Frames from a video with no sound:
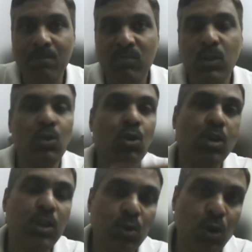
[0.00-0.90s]

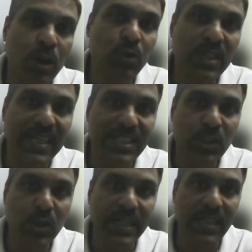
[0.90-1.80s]
You go into the
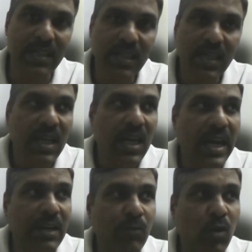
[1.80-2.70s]
restaurant,
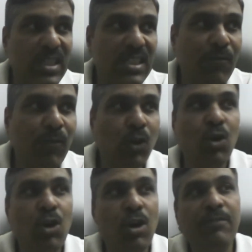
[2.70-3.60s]
and what is the
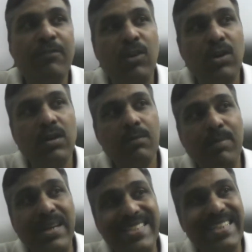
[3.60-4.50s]
flow of
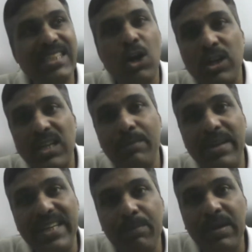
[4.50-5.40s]
placing the order,
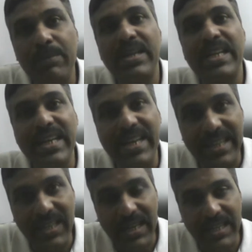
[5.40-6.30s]
making payment, and
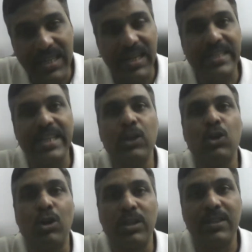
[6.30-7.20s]
getting and collecting your
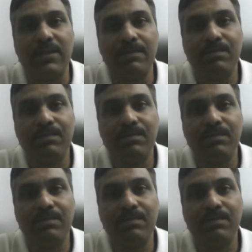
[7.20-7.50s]
order.